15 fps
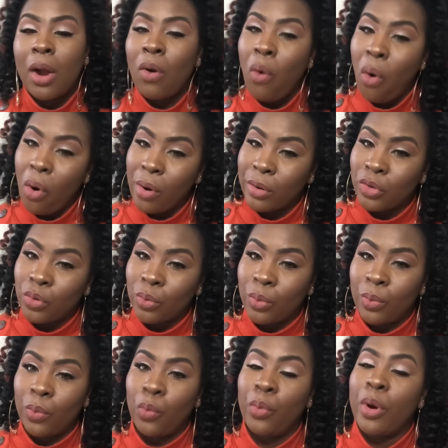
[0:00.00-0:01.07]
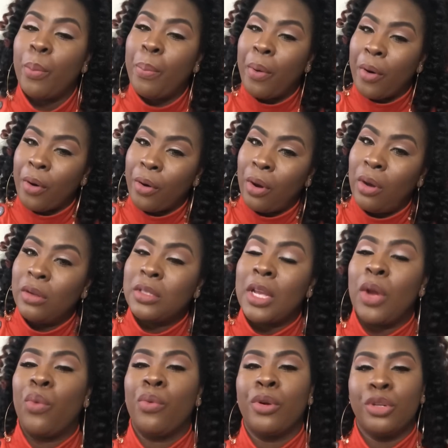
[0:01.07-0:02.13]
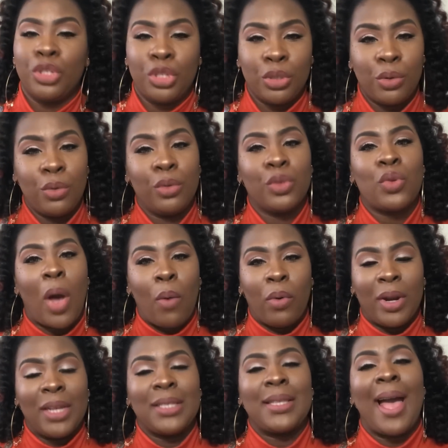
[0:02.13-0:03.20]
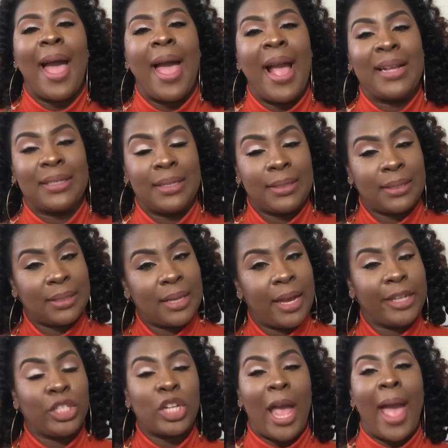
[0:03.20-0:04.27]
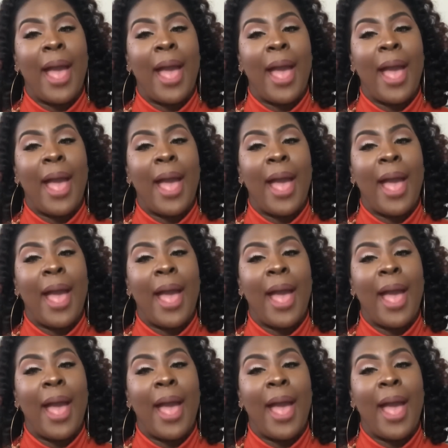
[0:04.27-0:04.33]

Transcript: cordial. We're pearls and we're jewels. So I want us to act as such.